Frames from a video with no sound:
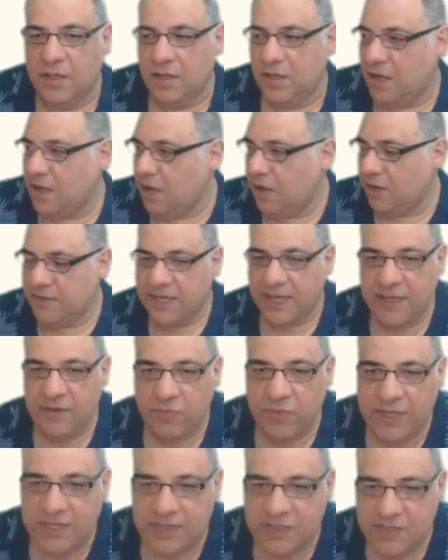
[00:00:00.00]
Okay, we
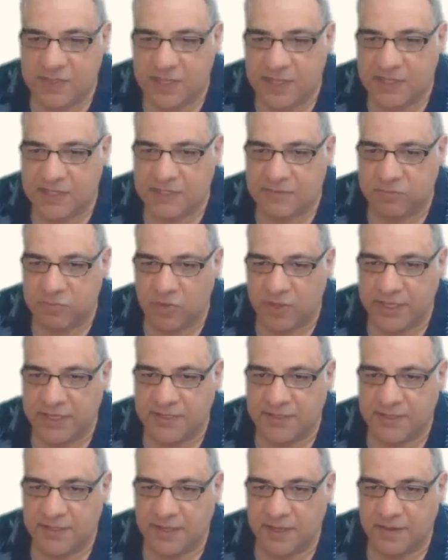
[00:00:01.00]
can still
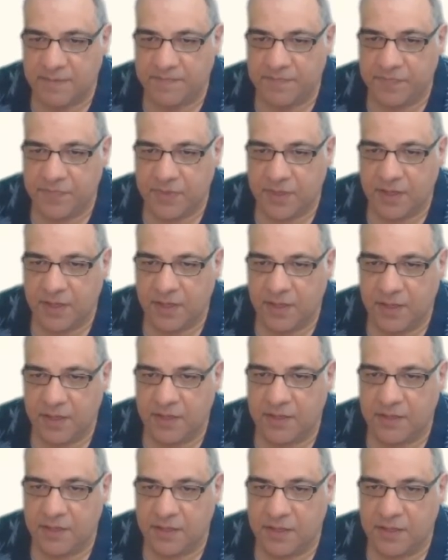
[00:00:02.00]
exploit
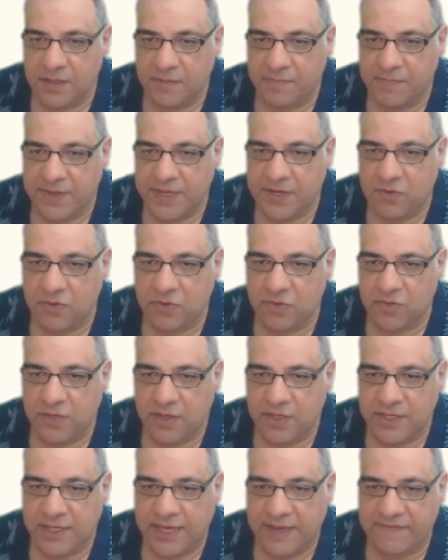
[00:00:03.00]
the pin on
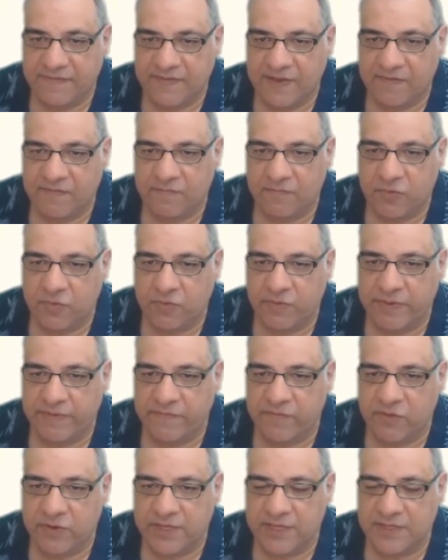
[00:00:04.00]
the f7 pawn with
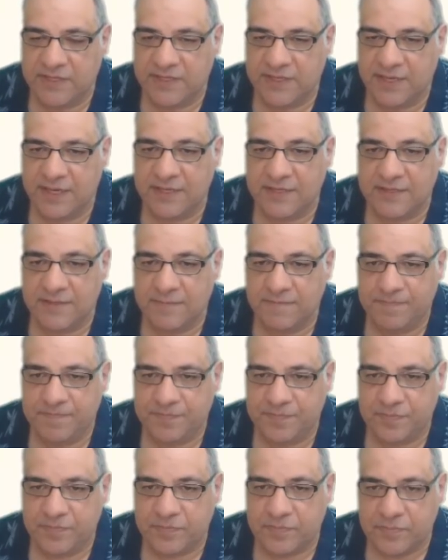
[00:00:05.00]
rook e6.
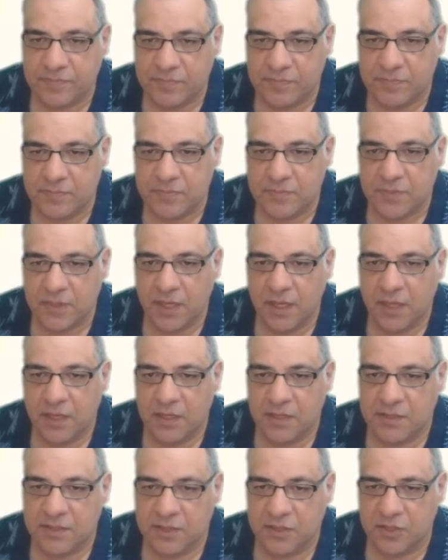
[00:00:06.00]

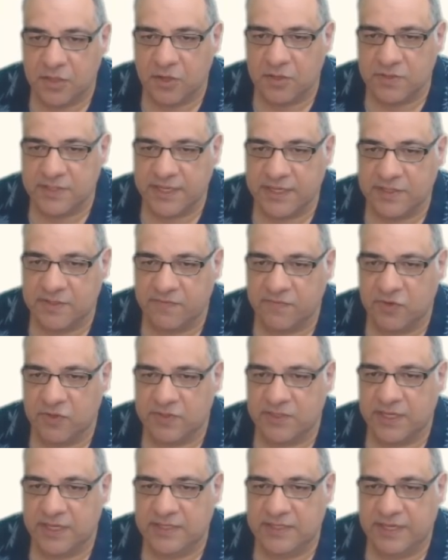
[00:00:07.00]
So can't take as a rook
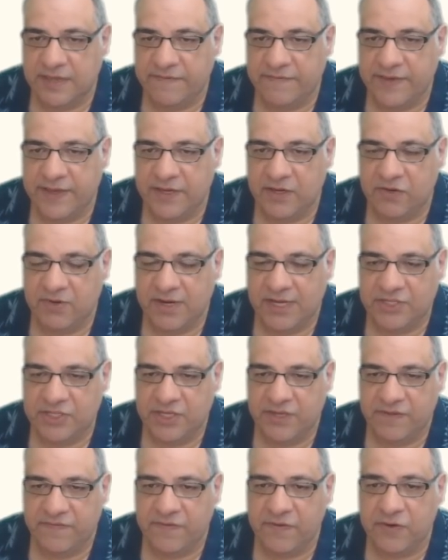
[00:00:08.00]
takes f8 crashing
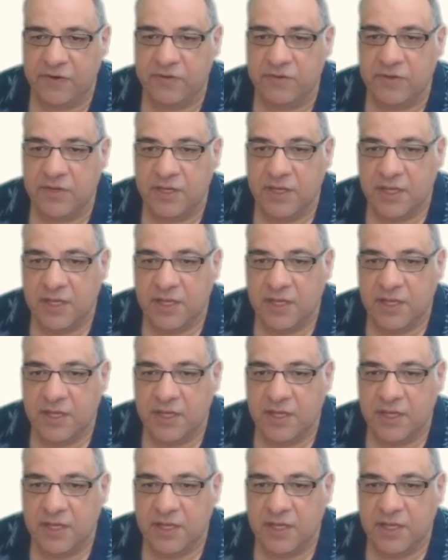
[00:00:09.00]
through.